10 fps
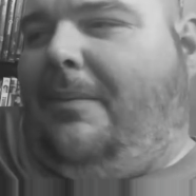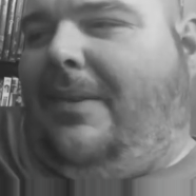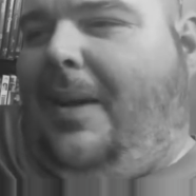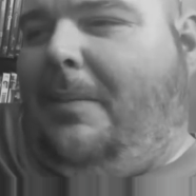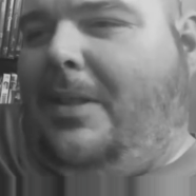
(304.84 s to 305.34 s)

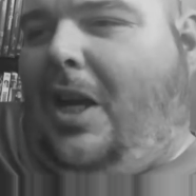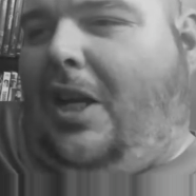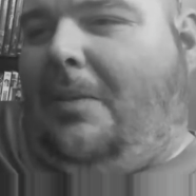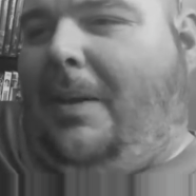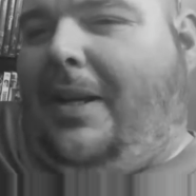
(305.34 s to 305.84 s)
I've been
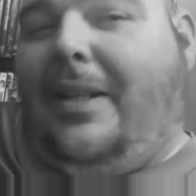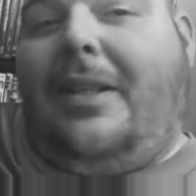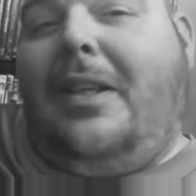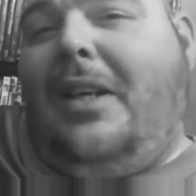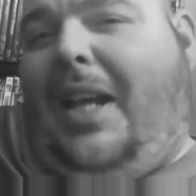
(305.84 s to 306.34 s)
talking about it
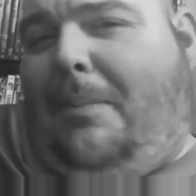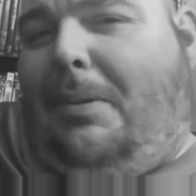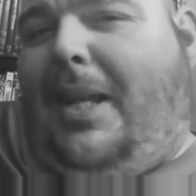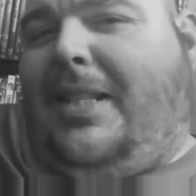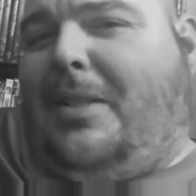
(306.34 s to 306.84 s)
and
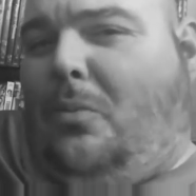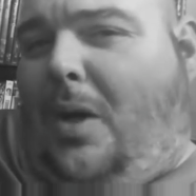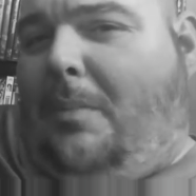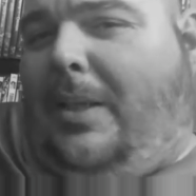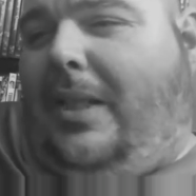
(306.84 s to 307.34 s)
play some
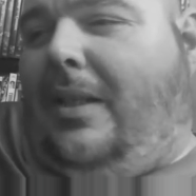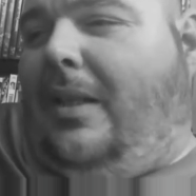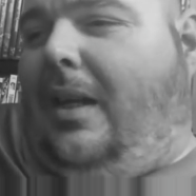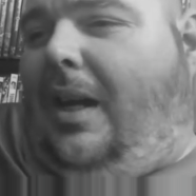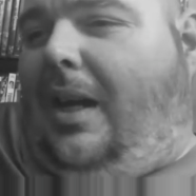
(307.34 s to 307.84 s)
rummy.
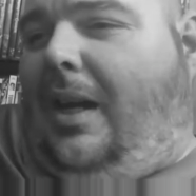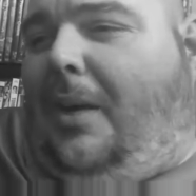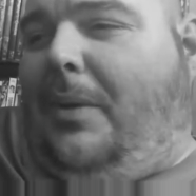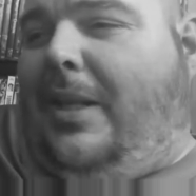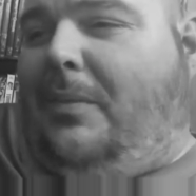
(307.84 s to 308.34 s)
I've
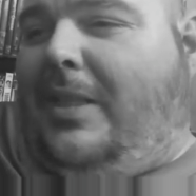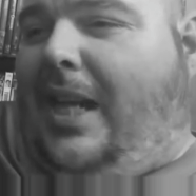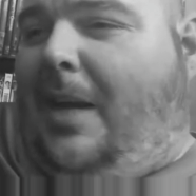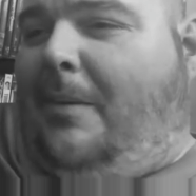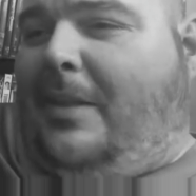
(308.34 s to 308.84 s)
been in
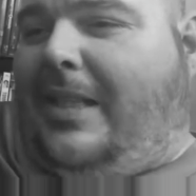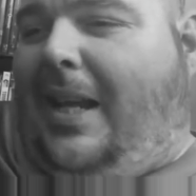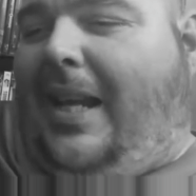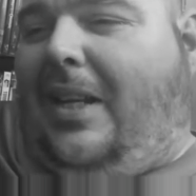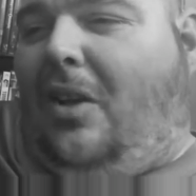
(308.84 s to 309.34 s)
retirement because I
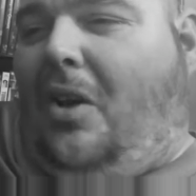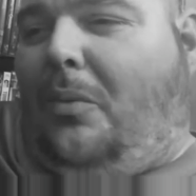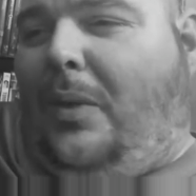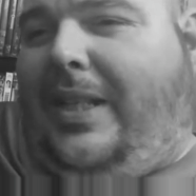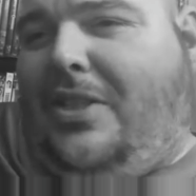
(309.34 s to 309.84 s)
had a long
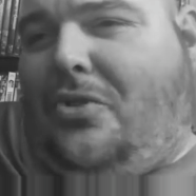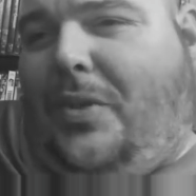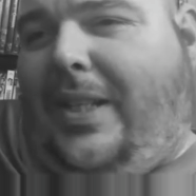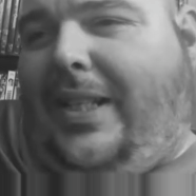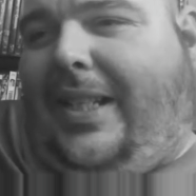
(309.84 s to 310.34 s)
winning
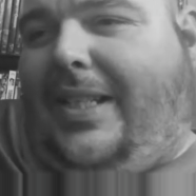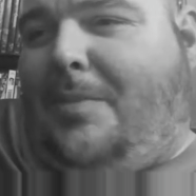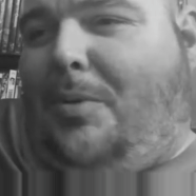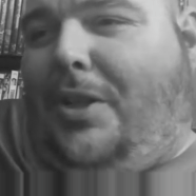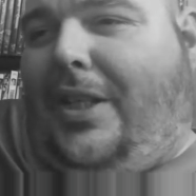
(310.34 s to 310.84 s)
streak against
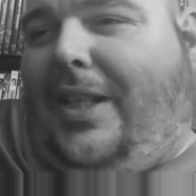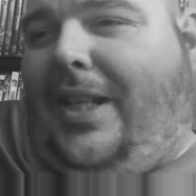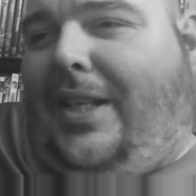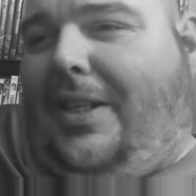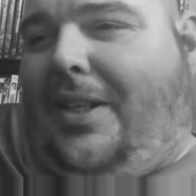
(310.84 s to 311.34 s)
Bergie
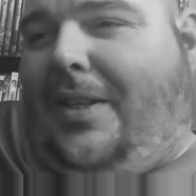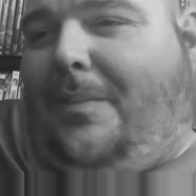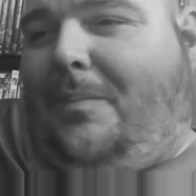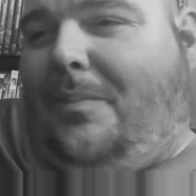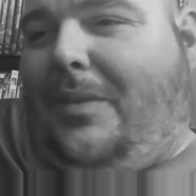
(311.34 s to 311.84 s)

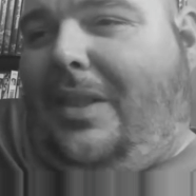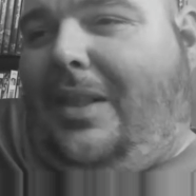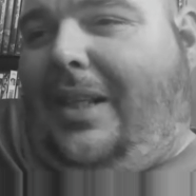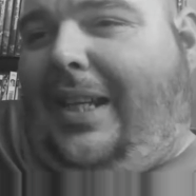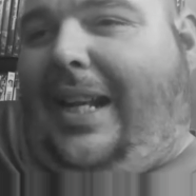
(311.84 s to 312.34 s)

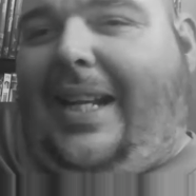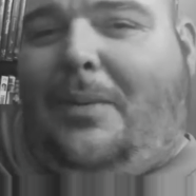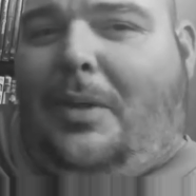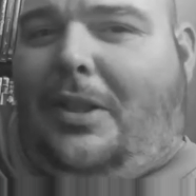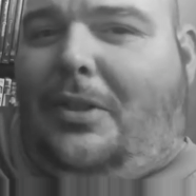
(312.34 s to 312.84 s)
and I didn't
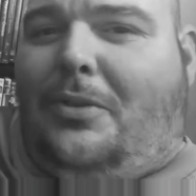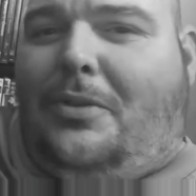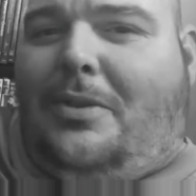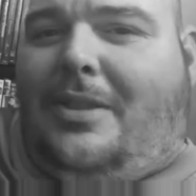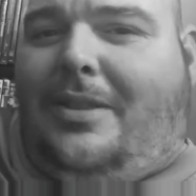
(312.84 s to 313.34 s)
want to
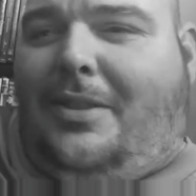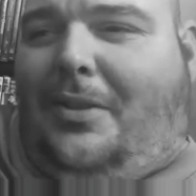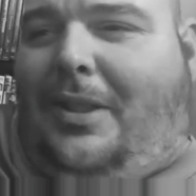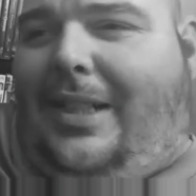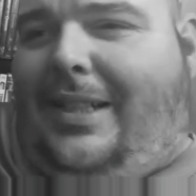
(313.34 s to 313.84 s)
lose.
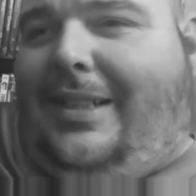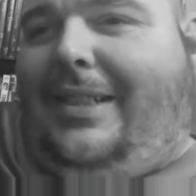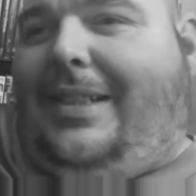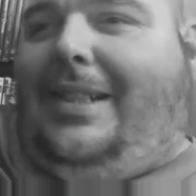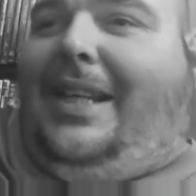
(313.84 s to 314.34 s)
So,
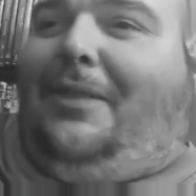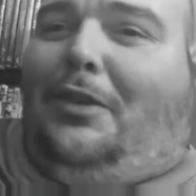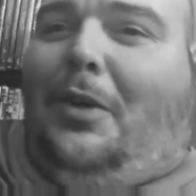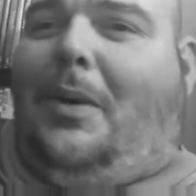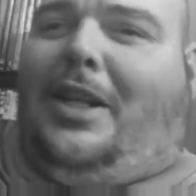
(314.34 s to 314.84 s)
if you
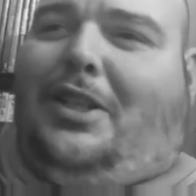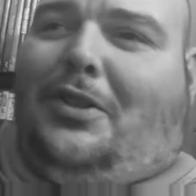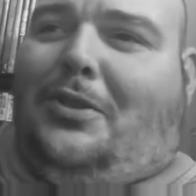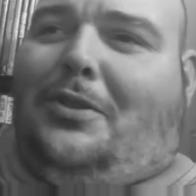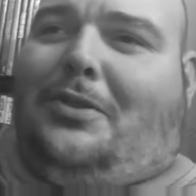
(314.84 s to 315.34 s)
don't want to
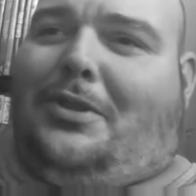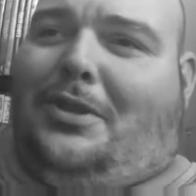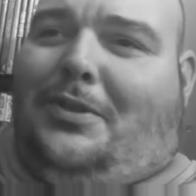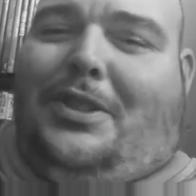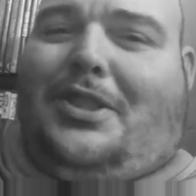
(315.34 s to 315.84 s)
lose,
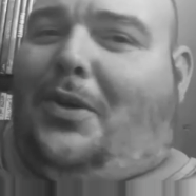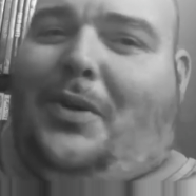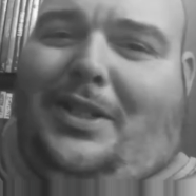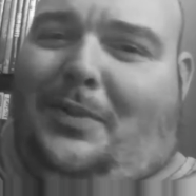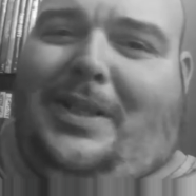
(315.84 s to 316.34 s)
you just go
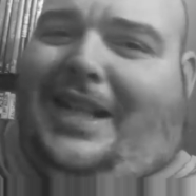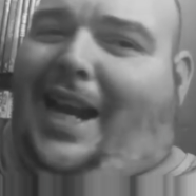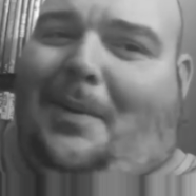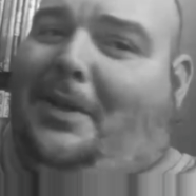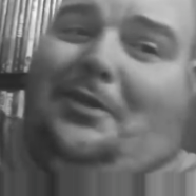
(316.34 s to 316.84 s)
into
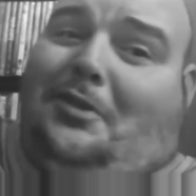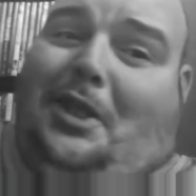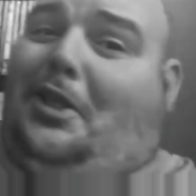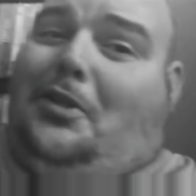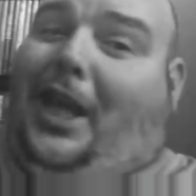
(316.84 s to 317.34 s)
retirement,
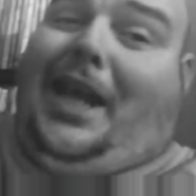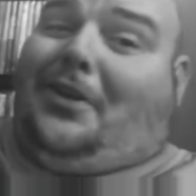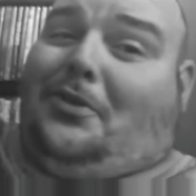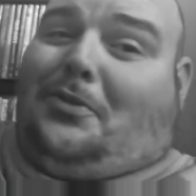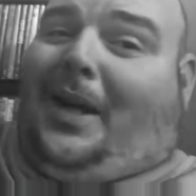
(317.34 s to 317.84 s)
then you can't
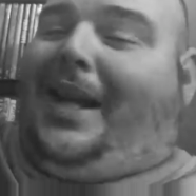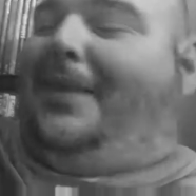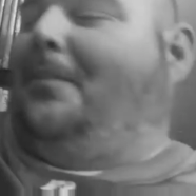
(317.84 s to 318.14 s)
lose, right?